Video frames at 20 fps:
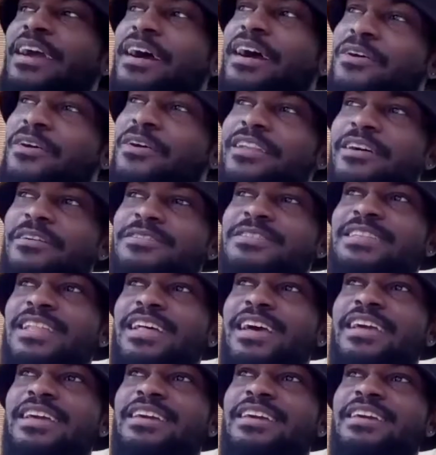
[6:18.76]
out and I was
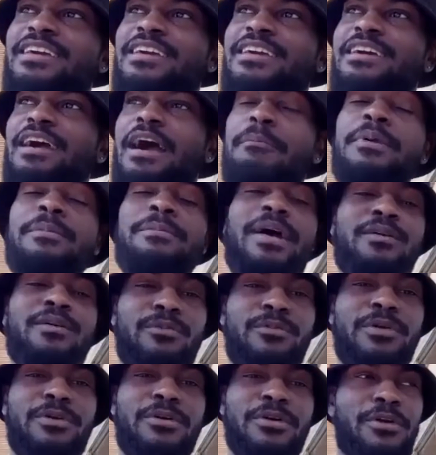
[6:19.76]
like, I mean, back
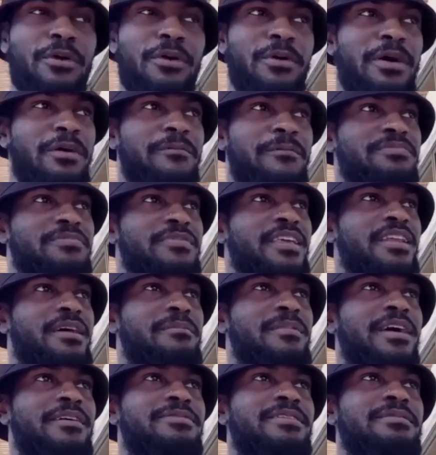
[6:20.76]
when we could go out, and
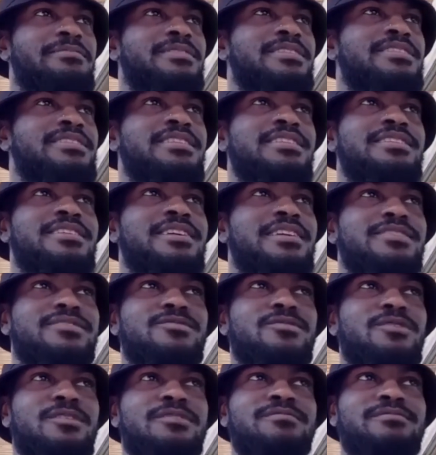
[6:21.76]
I'm like, fam, this DJ is
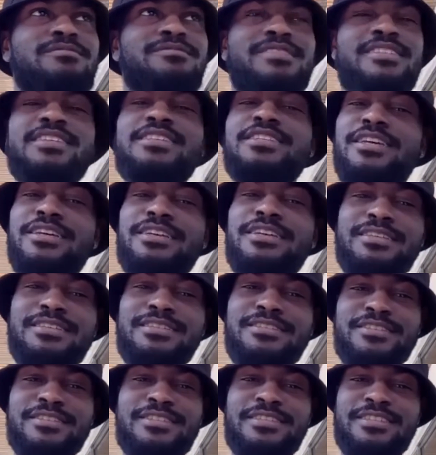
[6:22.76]
not DJ.
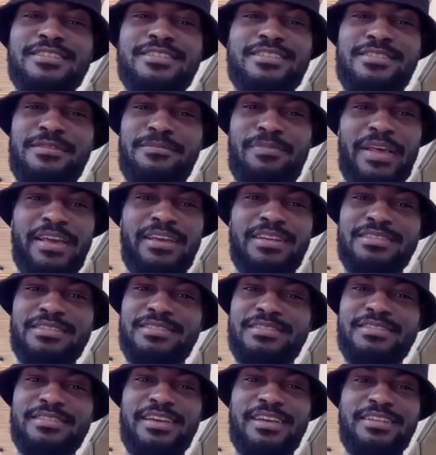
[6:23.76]
It's just a playlist,
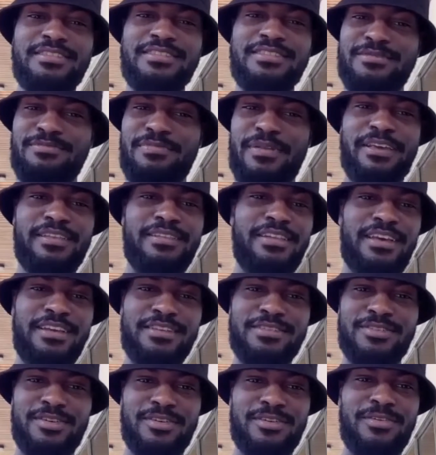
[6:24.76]
and you just play the
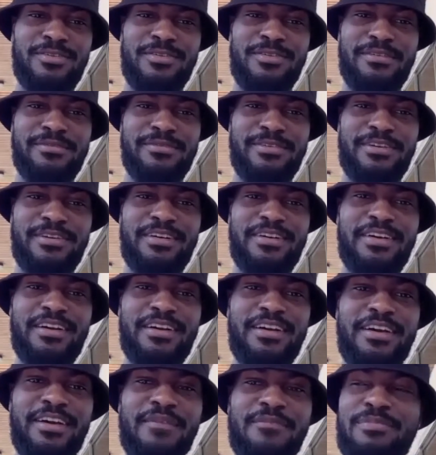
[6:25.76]
next song or whatever.
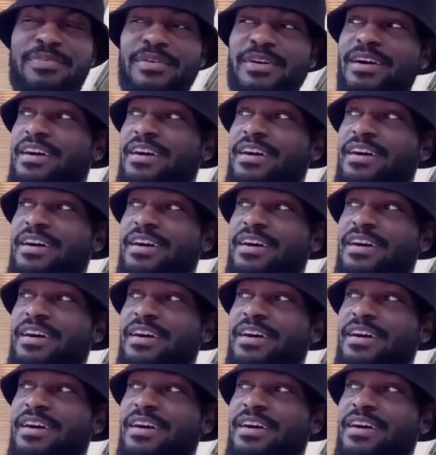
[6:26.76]
But